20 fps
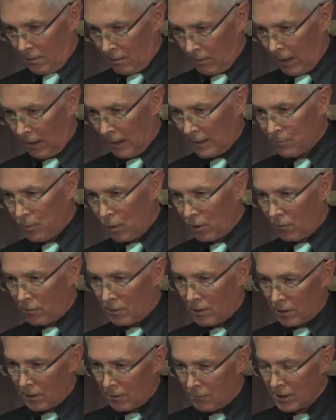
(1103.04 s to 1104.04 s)
export
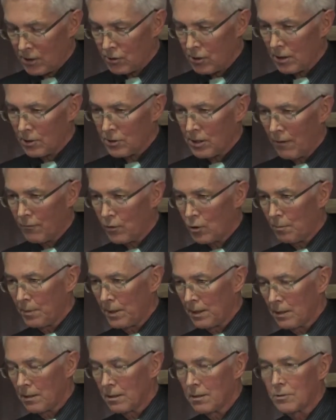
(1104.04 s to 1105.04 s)
restrictions have to
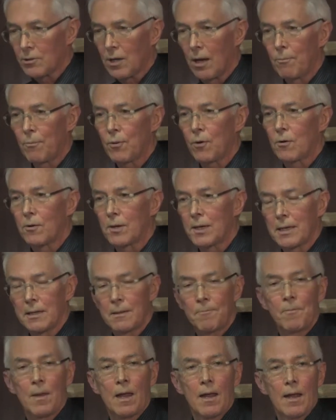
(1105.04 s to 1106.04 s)
be
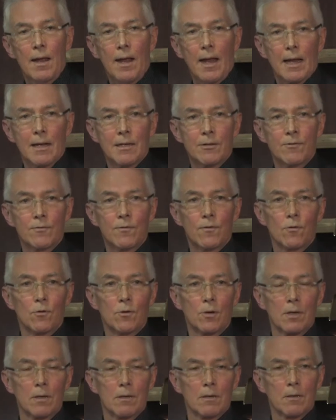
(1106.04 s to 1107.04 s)
temporary, and
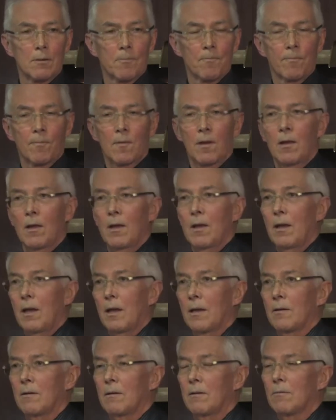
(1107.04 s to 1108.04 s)
for
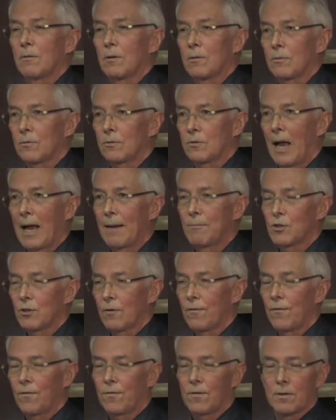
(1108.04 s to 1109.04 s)
in times
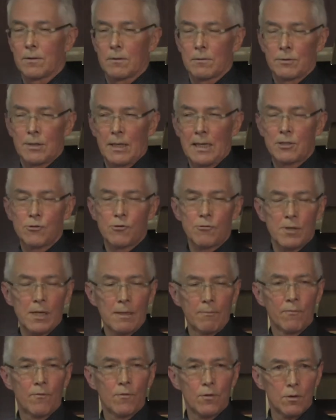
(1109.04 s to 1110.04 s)
of
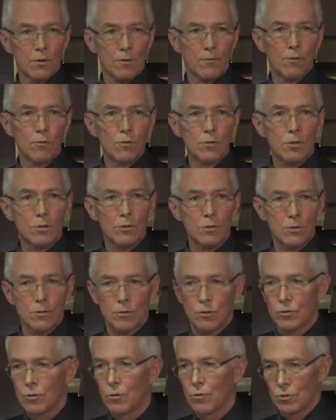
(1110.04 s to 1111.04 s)
extreme food
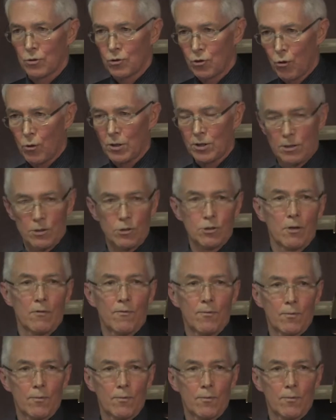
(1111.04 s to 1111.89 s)
or shortage of